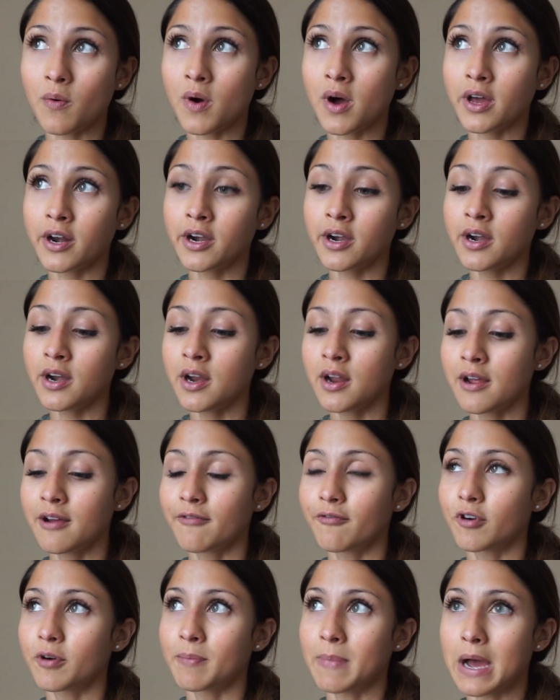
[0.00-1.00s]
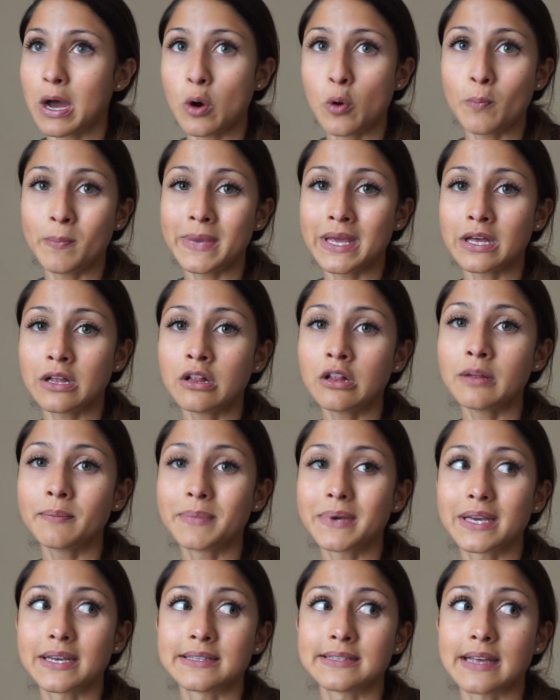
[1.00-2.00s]
water for my oatmeal
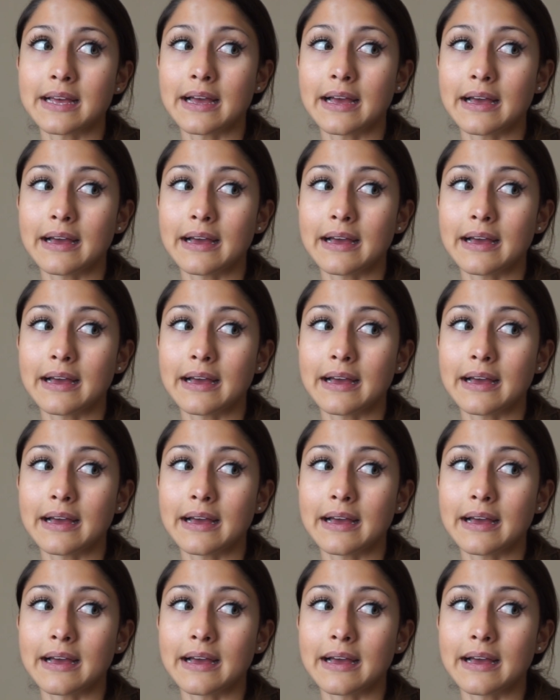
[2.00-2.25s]
because